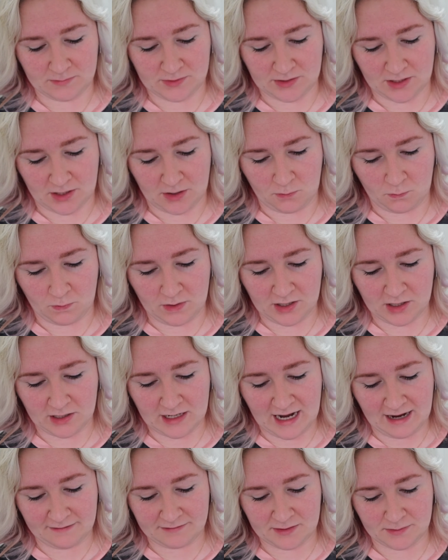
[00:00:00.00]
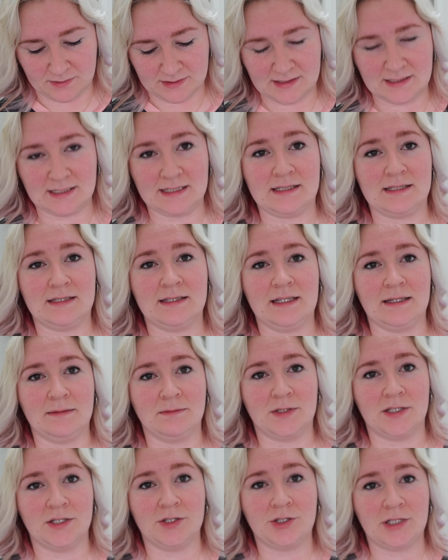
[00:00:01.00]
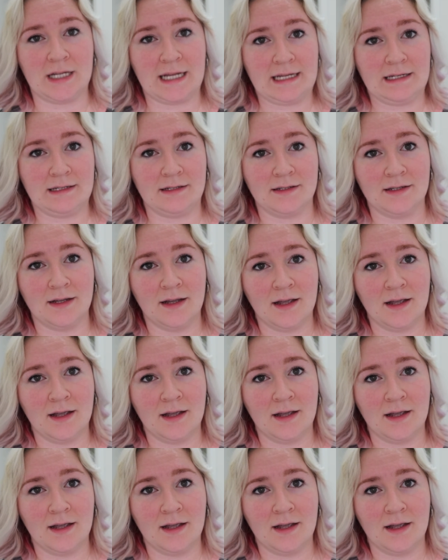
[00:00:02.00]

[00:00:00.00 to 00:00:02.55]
So we're gonna have to assist him to shed